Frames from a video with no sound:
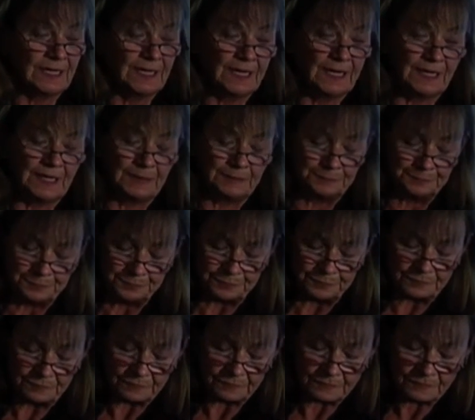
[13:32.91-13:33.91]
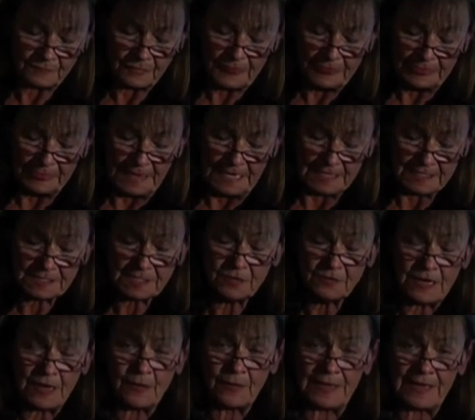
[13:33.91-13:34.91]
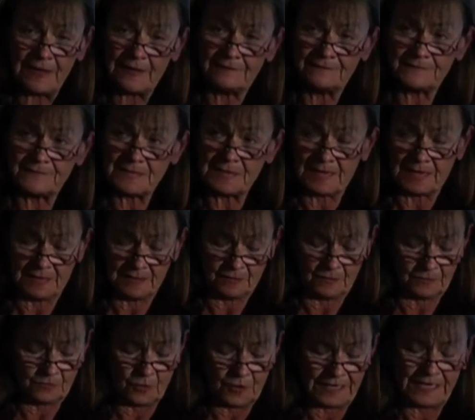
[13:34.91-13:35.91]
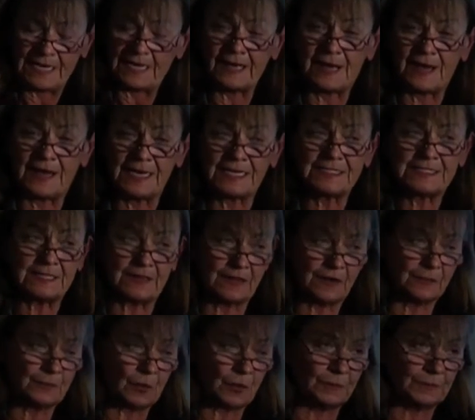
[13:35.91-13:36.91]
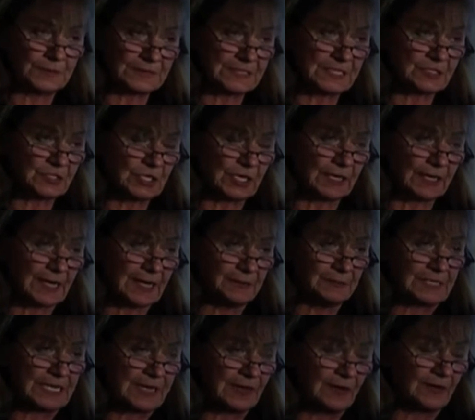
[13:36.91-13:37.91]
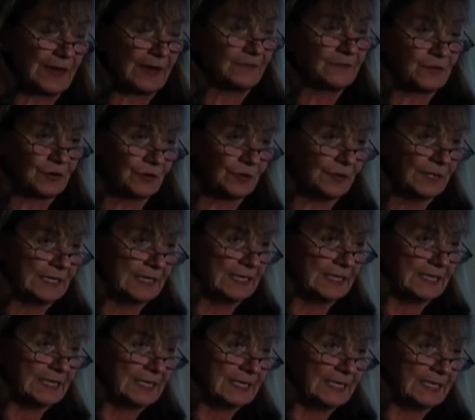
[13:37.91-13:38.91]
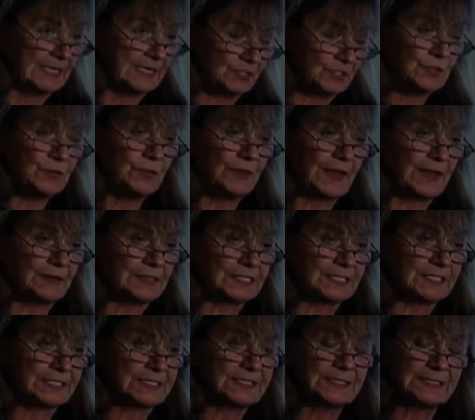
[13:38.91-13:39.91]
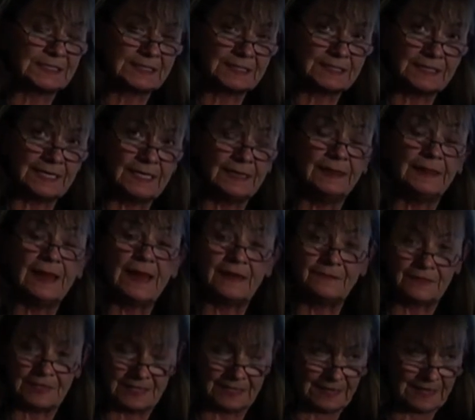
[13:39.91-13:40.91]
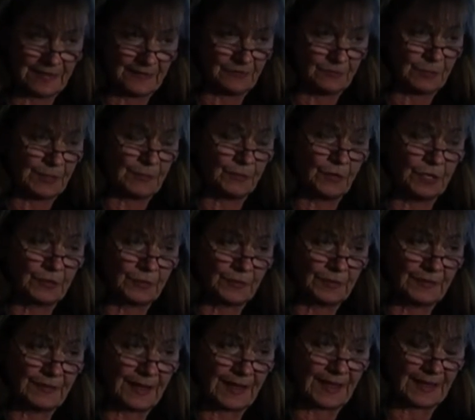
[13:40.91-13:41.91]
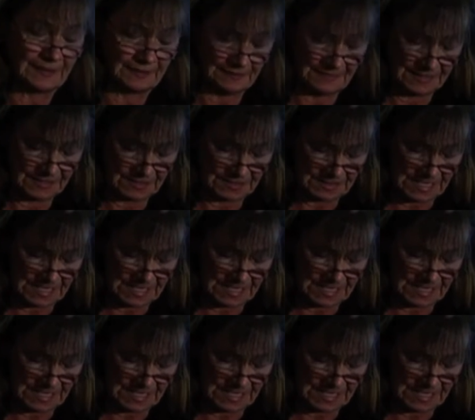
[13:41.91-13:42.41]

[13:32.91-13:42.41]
So now I have Quad AI's, their mold position came down in 2011 after we worked with that.